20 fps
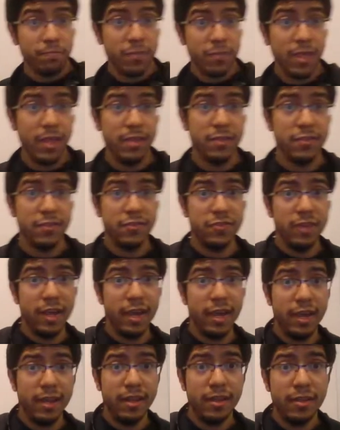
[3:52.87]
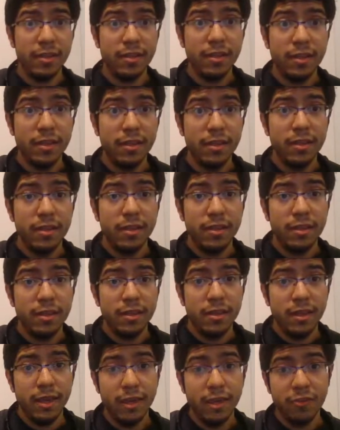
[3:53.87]
Instead,
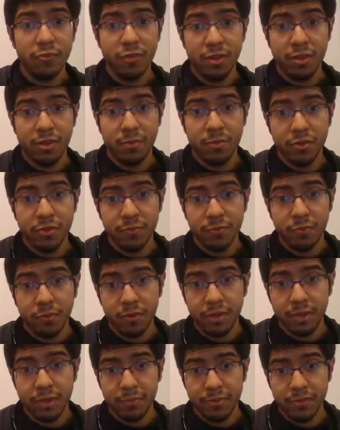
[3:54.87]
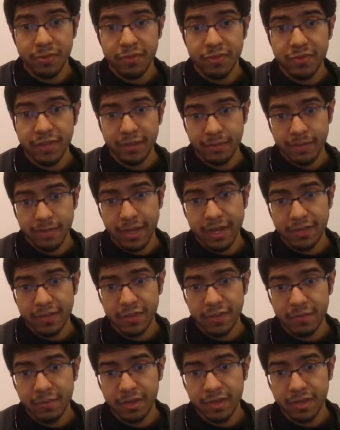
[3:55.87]
it's one of the most poorly produced
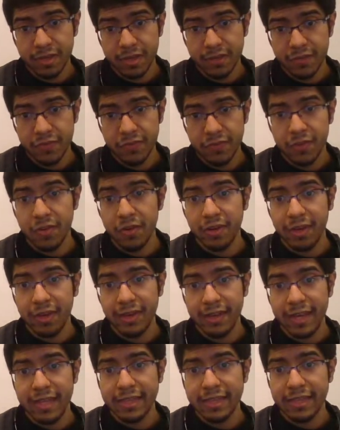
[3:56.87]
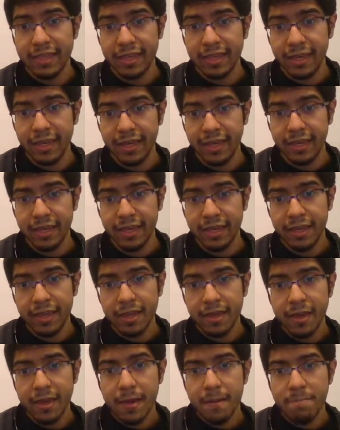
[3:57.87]
animations because looking at the
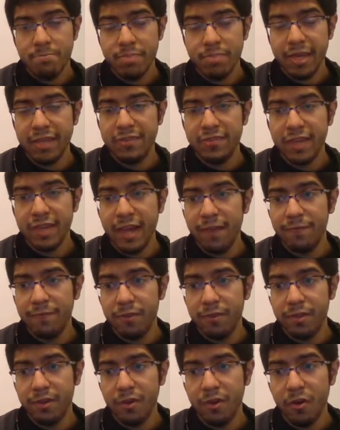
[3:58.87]
bits after the